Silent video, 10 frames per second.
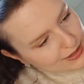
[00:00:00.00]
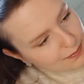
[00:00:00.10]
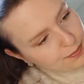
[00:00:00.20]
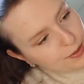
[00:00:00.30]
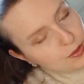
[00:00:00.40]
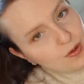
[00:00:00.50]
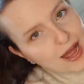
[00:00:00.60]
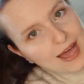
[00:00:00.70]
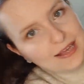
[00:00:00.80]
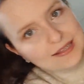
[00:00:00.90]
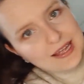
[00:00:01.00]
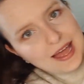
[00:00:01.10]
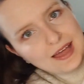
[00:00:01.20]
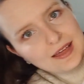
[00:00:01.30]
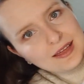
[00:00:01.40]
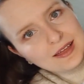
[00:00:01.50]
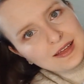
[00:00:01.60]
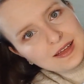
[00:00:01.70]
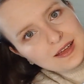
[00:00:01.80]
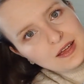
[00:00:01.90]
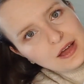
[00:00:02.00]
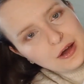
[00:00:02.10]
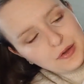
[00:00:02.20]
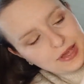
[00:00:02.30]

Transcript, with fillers: the blue eyes, huh? Oh